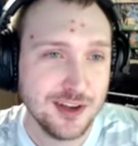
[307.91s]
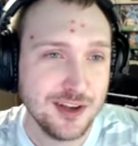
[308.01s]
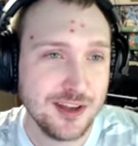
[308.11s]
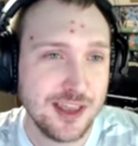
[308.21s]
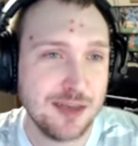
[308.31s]

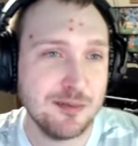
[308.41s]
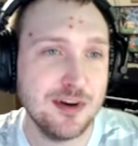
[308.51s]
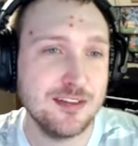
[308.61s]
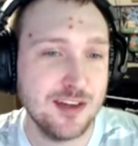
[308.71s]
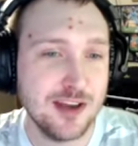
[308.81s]
a game at
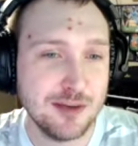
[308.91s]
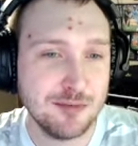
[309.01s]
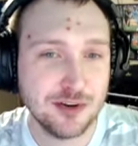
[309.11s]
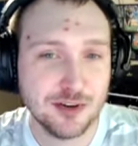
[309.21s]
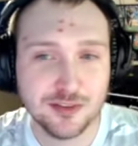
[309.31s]
a time
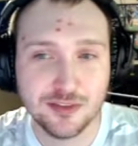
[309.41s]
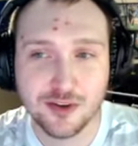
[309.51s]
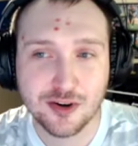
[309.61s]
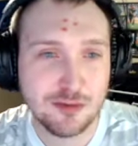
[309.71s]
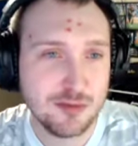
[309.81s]
or
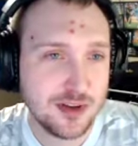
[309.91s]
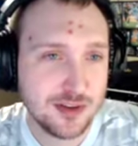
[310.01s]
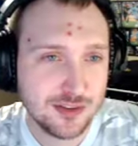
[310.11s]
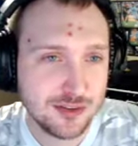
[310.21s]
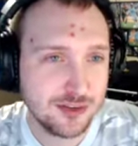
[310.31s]
30
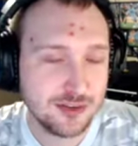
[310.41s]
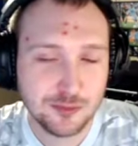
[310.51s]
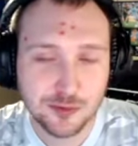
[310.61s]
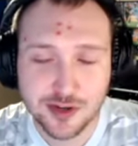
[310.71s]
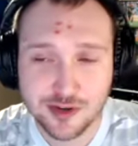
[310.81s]
minutes or
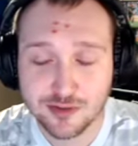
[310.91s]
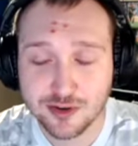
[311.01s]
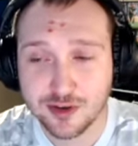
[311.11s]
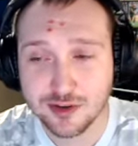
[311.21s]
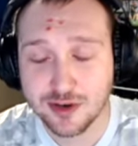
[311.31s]
whatever.